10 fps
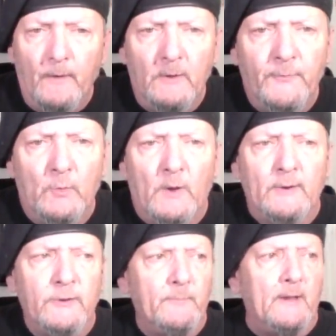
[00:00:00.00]
If you
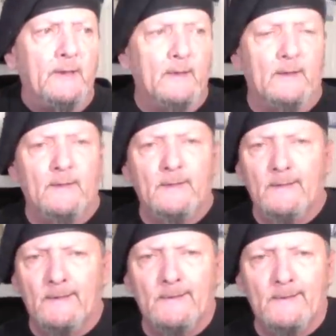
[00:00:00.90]
watched my
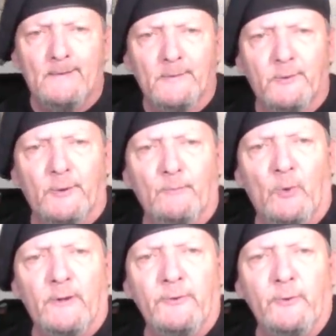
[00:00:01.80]
Good
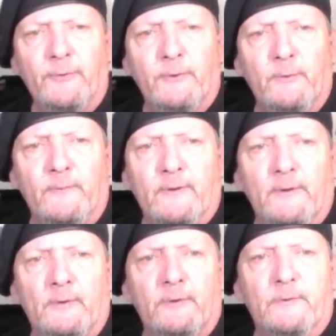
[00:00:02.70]
Morning YouTube
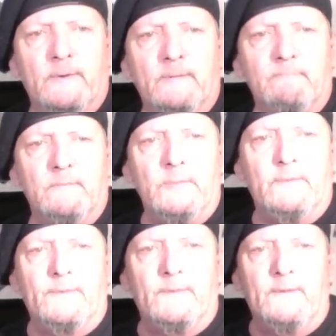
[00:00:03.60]
video, you'd
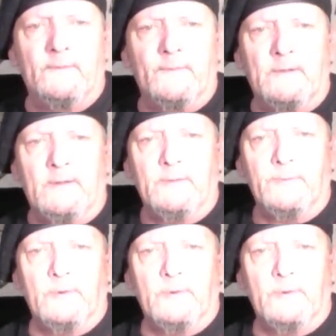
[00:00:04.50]
see that the lights were